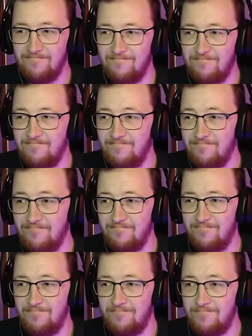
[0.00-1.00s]

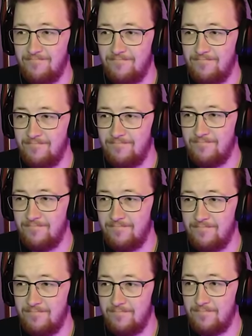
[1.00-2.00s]

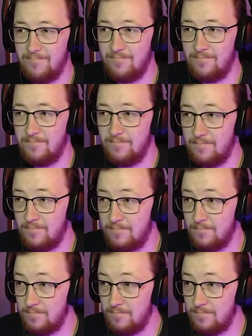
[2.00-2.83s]
No one is speaking in this clip.